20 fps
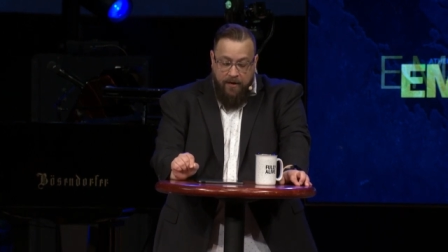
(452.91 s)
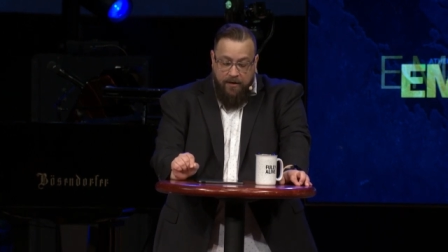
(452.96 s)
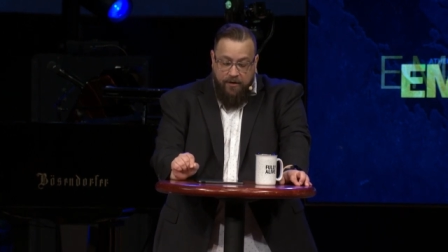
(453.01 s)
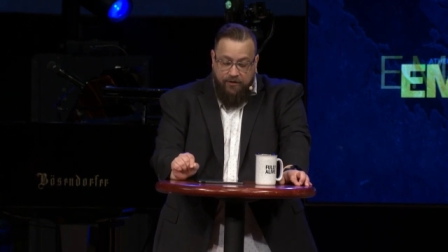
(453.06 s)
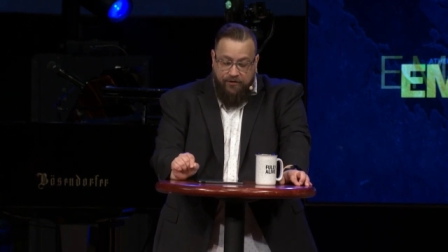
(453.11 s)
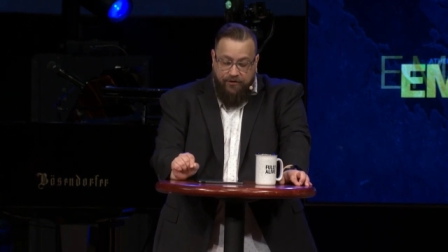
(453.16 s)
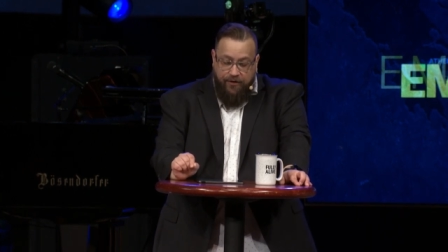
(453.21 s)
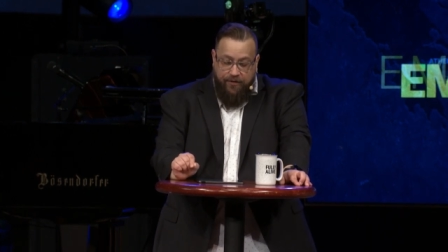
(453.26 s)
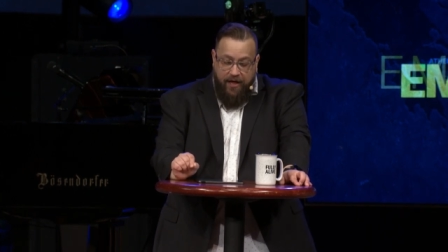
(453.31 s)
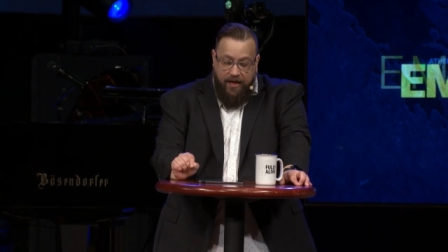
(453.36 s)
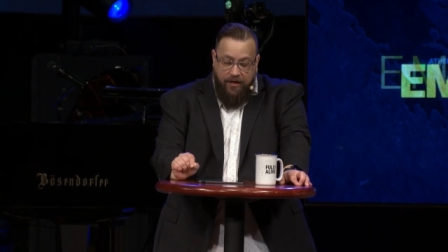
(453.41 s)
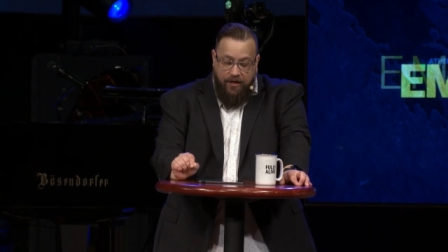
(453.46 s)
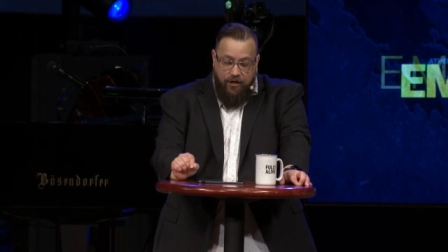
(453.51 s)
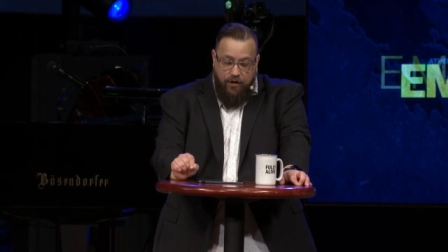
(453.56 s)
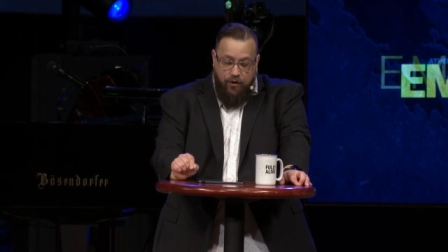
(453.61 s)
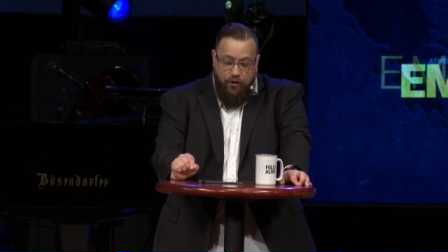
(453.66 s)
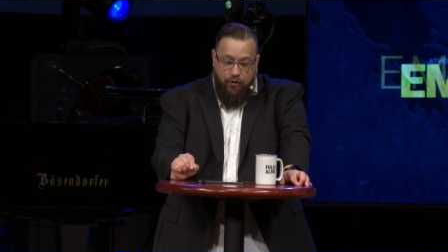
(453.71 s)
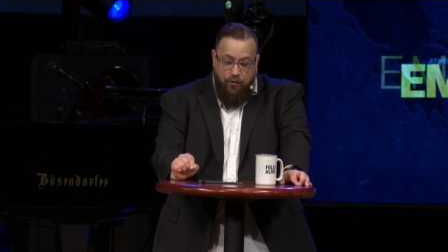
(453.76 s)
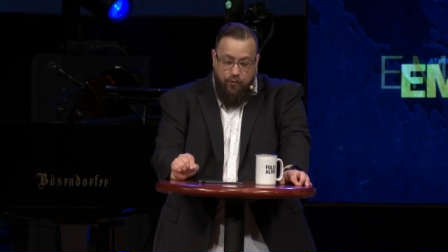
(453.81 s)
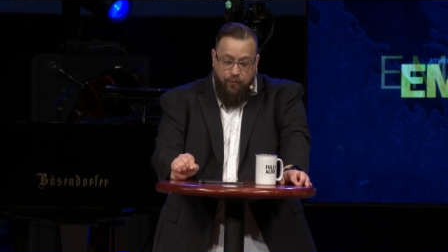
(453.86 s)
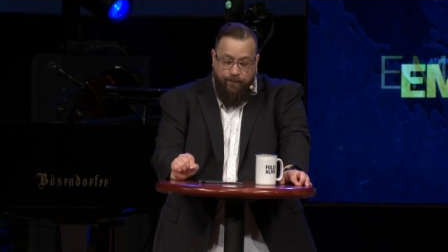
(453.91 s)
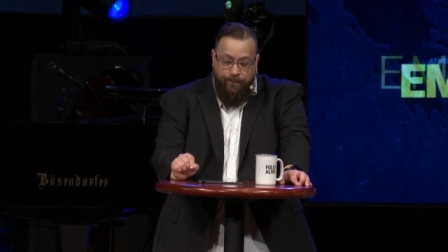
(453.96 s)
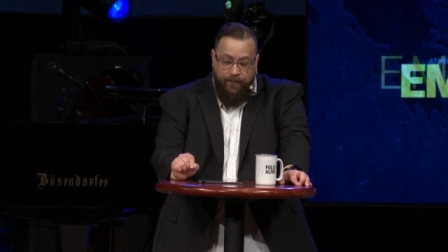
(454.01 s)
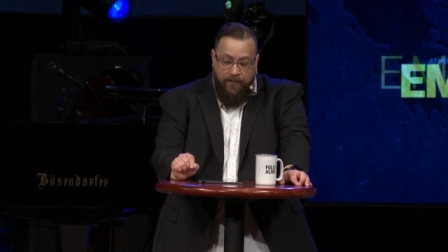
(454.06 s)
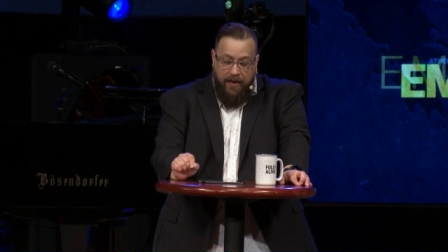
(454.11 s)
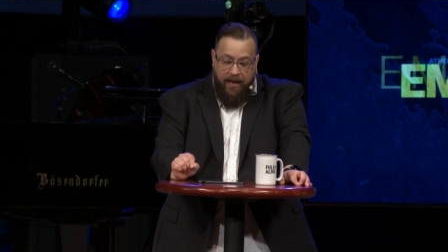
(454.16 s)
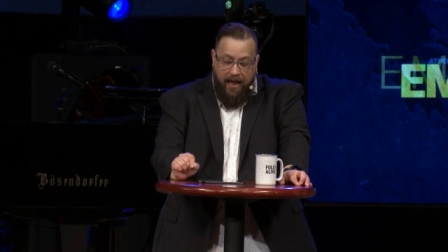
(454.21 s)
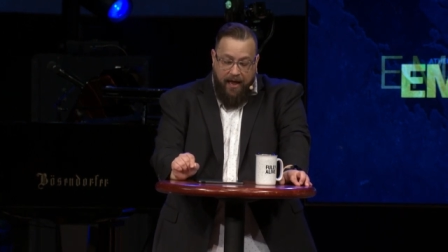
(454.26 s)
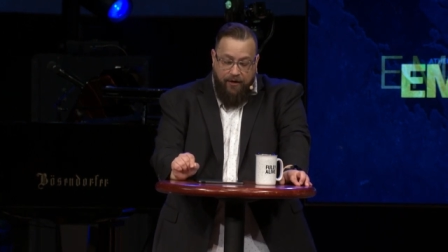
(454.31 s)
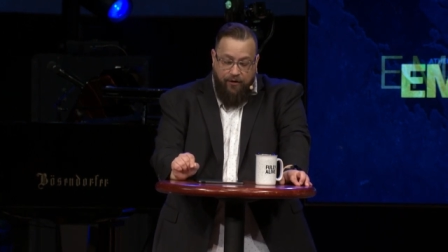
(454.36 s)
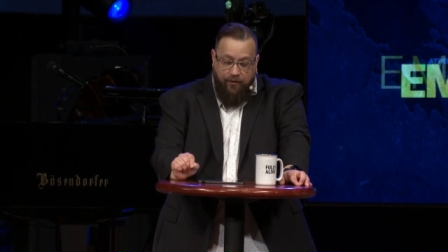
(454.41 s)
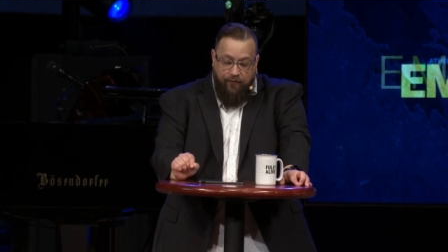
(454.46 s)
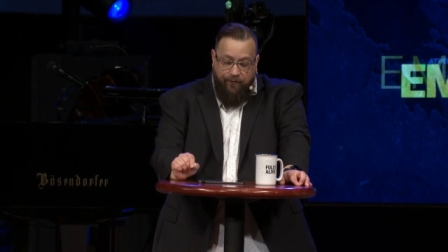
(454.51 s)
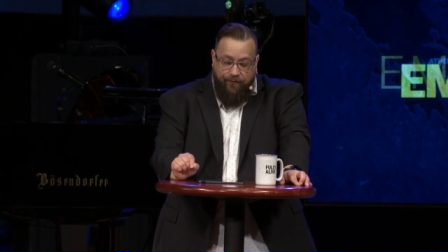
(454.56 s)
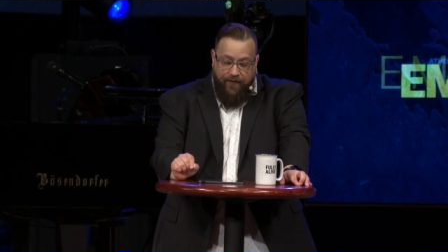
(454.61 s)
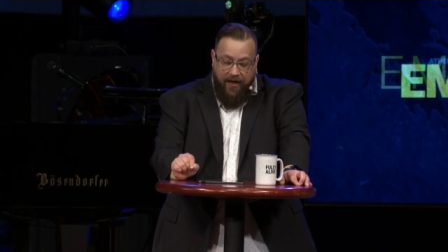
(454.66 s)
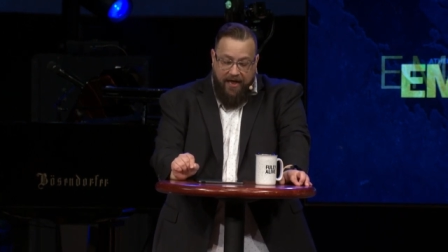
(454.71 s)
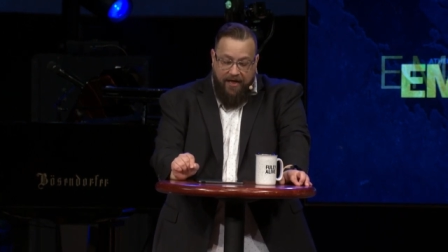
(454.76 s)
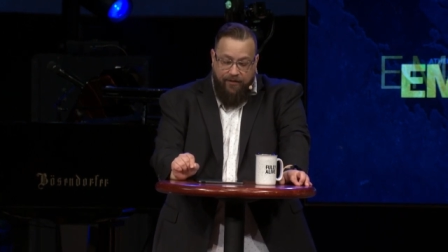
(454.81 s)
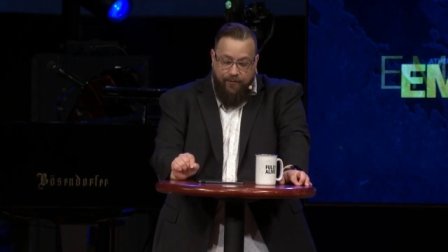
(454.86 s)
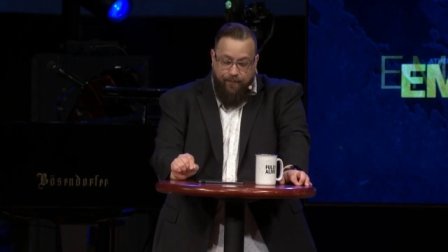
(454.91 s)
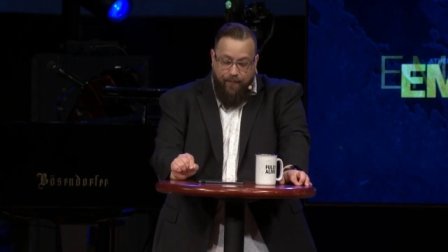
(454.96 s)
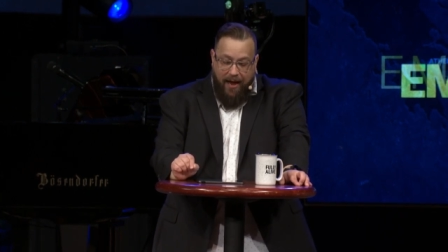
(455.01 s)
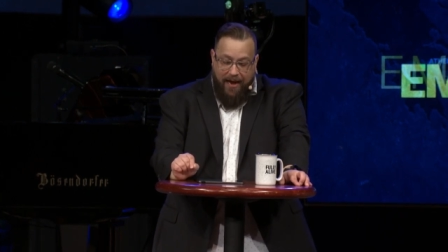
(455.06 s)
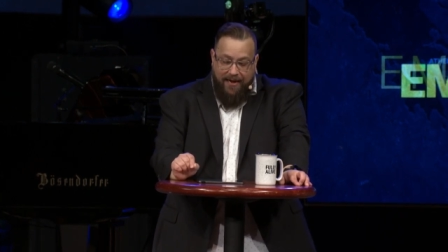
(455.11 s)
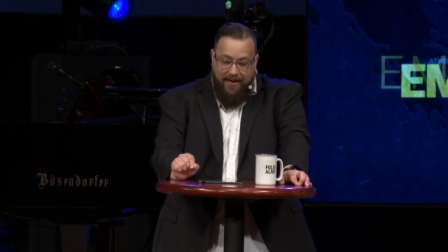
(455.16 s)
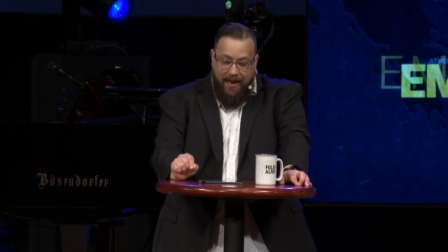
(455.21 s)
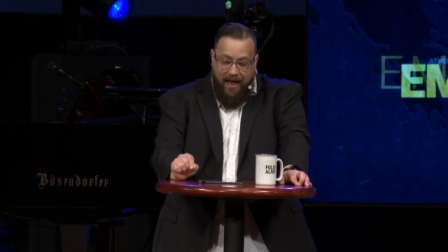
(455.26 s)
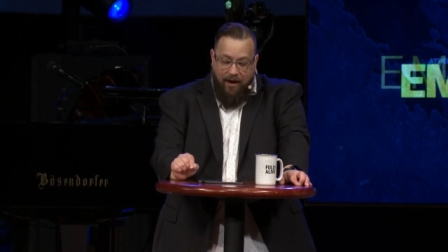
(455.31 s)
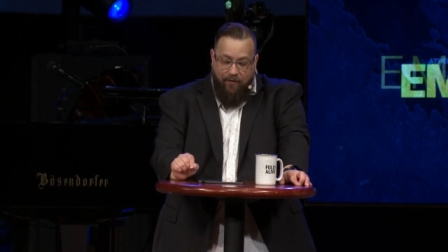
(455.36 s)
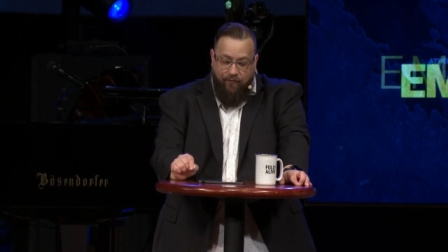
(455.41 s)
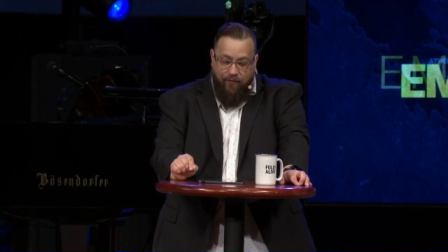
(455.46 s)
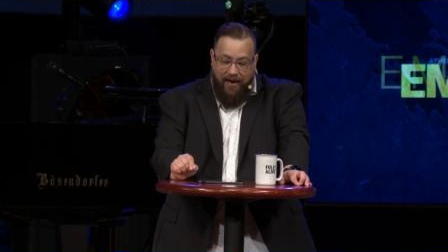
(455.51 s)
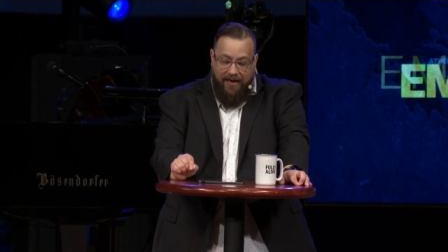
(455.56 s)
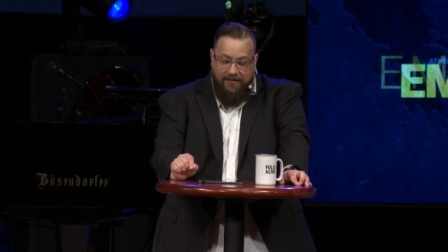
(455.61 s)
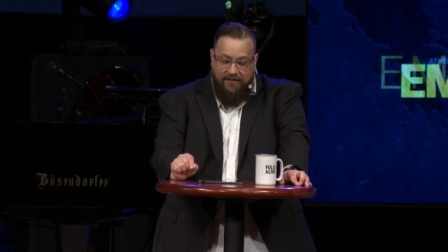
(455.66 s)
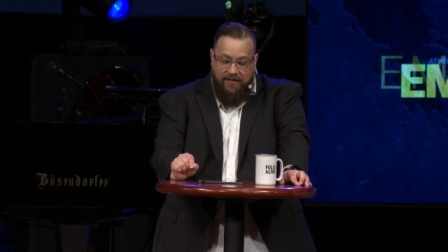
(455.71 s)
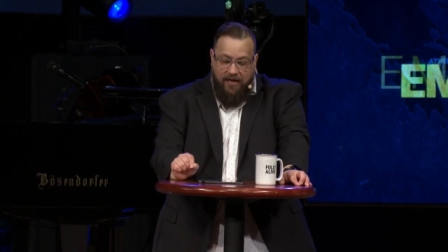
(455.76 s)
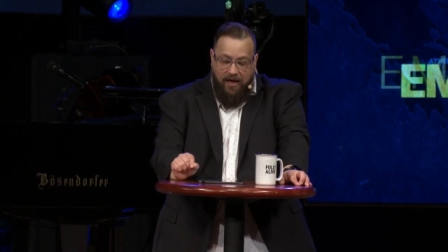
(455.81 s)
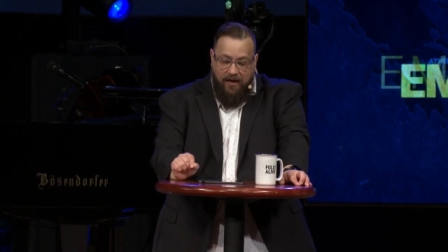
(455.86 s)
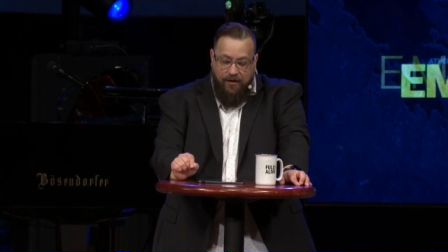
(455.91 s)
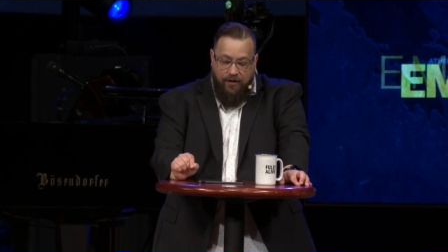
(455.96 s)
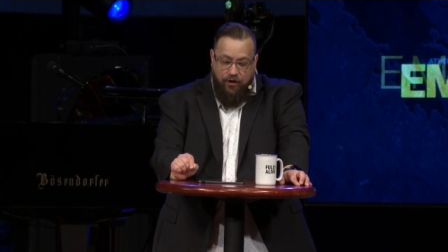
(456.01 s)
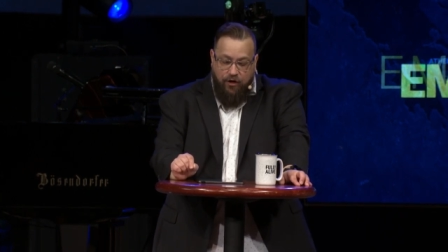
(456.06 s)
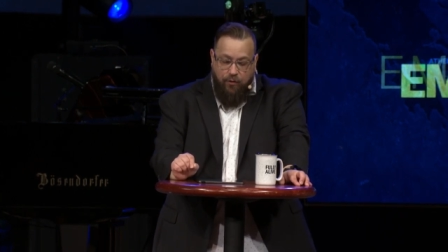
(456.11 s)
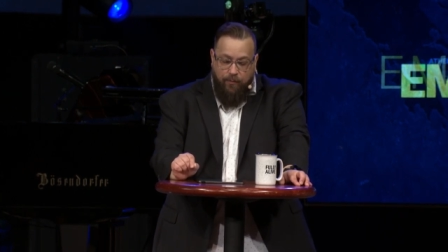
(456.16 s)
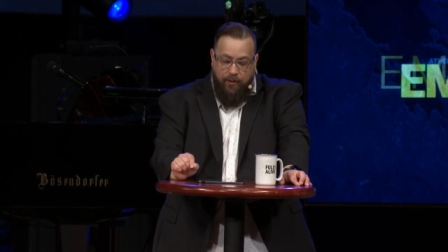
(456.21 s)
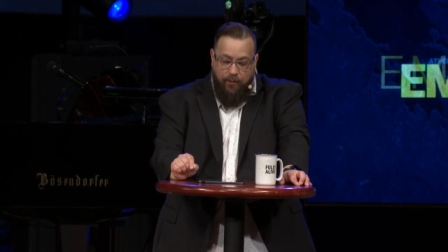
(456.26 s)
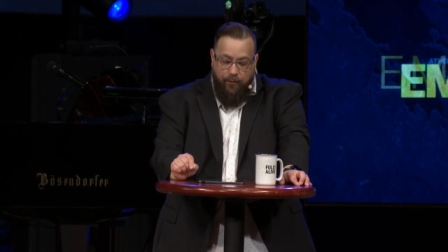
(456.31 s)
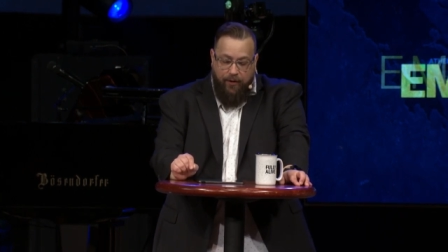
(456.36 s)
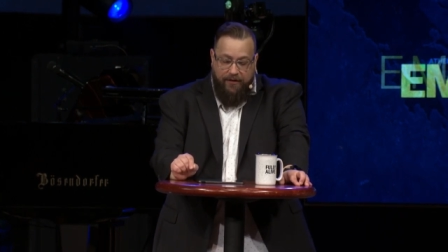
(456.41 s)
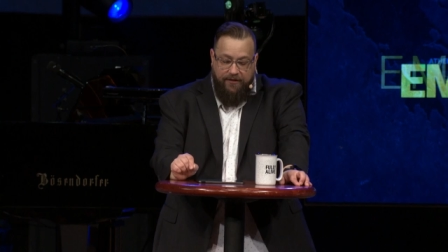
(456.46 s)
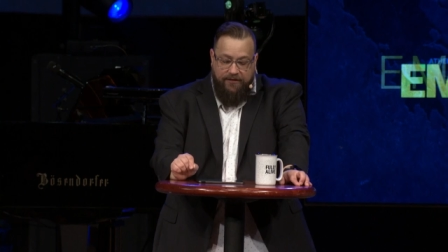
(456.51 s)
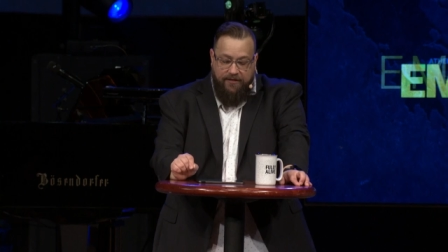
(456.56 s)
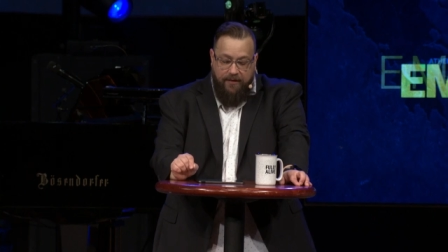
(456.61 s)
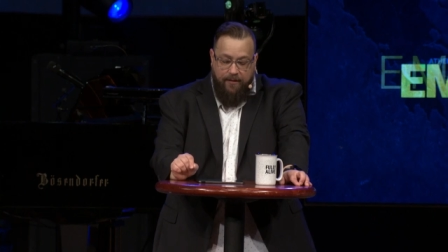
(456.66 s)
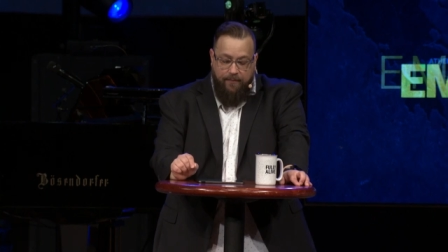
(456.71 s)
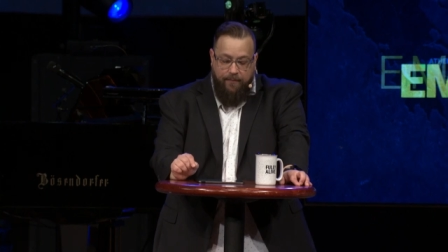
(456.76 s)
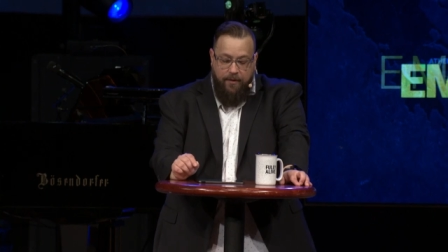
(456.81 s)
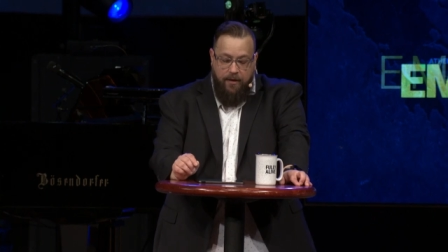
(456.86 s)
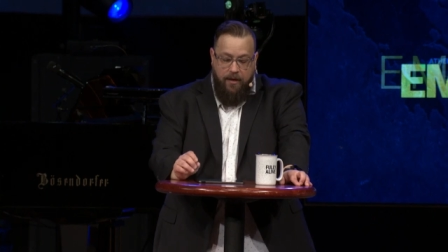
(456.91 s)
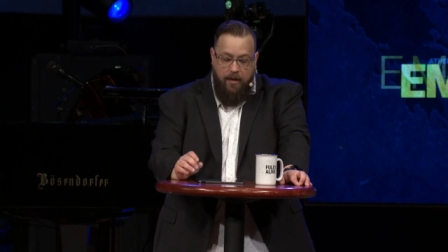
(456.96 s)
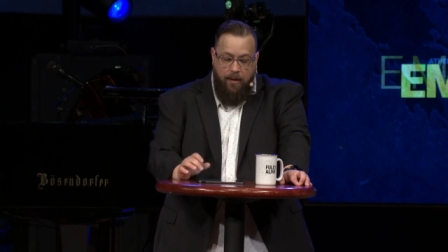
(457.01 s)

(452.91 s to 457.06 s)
So that you and your faith might not rest on human wisdom,